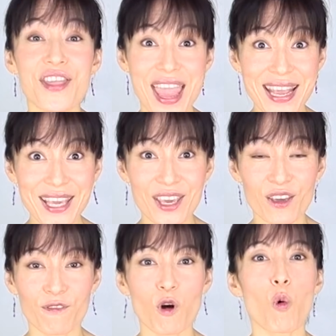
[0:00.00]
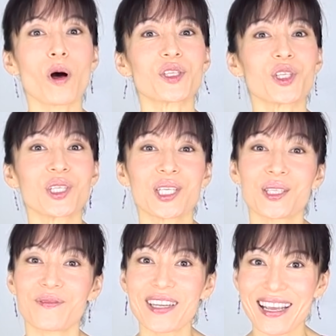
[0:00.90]
Thank you for watching
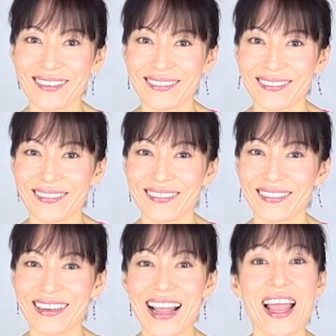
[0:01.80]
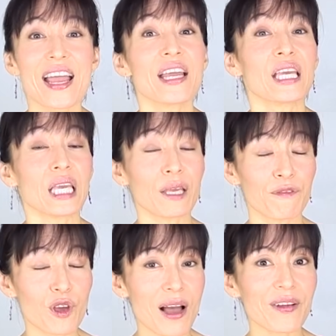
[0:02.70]
this video. If
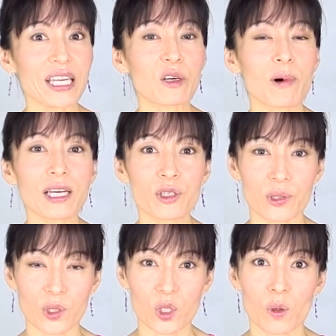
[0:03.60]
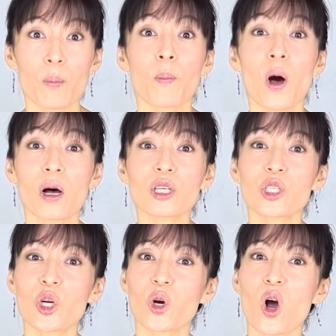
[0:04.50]
you have any questions,
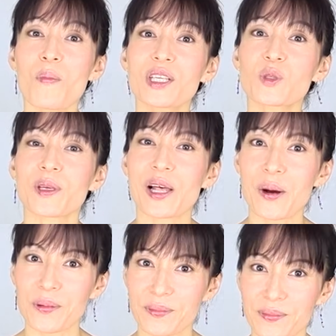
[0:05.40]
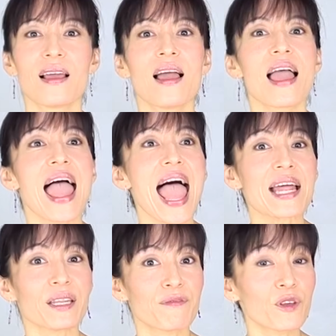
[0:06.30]
post your comments below.
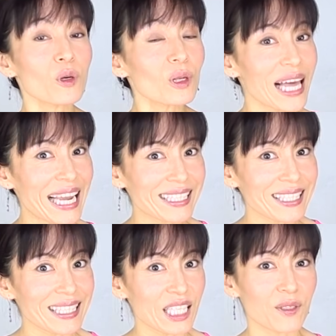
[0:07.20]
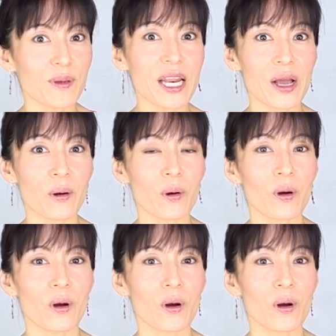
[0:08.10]
And if you liked this video,